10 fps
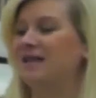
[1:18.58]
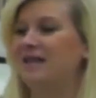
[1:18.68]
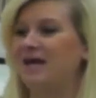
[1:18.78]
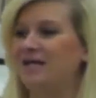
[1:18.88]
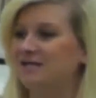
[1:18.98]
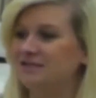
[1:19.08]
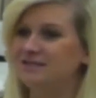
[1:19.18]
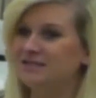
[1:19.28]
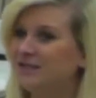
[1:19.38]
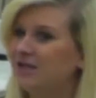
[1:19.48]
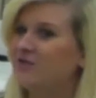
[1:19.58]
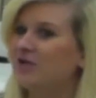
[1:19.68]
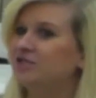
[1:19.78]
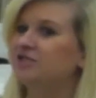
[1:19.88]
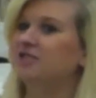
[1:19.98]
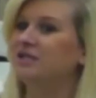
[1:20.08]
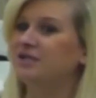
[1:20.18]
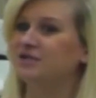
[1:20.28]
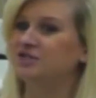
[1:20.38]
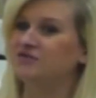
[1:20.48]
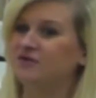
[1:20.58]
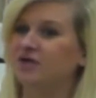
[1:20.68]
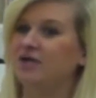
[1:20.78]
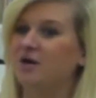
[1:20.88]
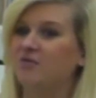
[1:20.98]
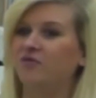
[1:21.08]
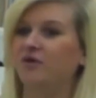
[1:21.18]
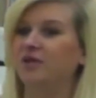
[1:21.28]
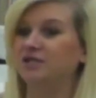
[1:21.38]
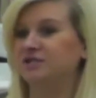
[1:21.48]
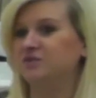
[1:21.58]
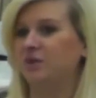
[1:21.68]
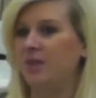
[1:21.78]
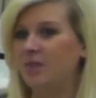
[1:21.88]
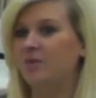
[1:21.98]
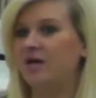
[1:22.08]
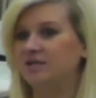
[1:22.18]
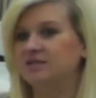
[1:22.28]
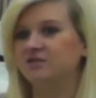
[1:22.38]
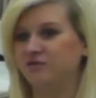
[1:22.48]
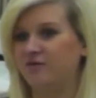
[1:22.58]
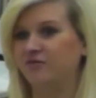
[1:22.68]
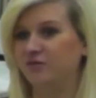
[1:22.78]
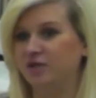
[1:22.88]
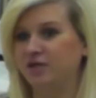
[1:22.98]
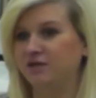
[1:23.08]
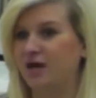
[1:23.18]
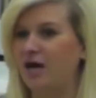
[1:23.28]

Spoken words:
that it's a silly question. They're just very helpful, and they just want the best for everyone here.